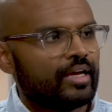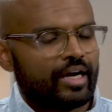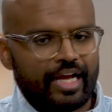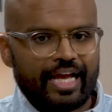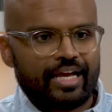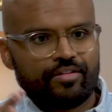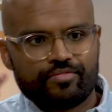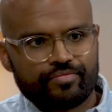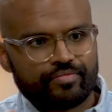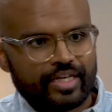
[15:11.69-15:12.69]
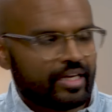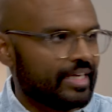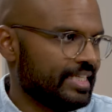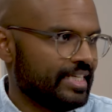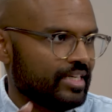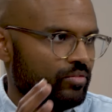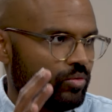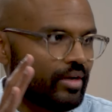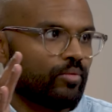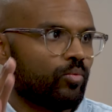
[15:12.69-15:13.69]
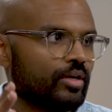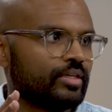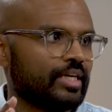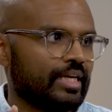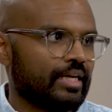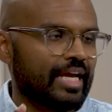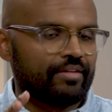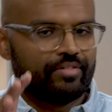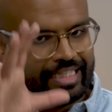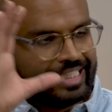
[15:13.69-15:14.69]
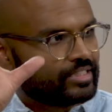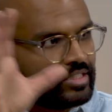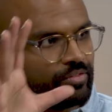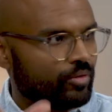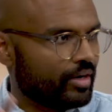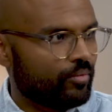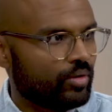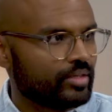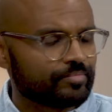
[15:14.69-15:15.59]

I have an idea of what I want and I have a list of what I want.